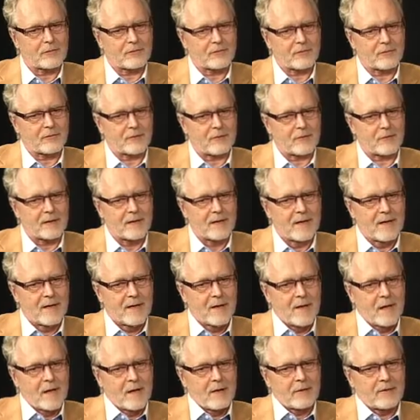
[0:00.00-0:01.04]
for story,
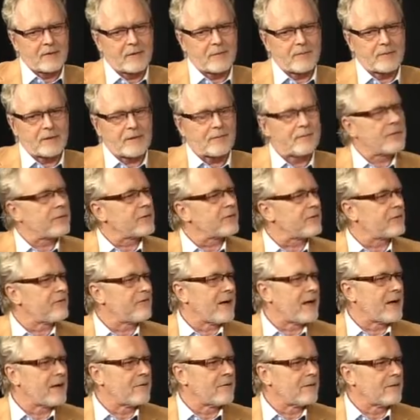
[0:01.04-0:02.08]
simply for
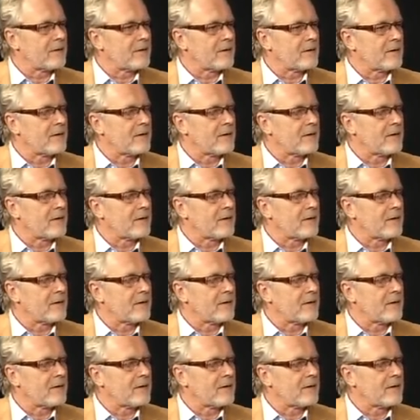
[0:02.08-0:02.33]
survival.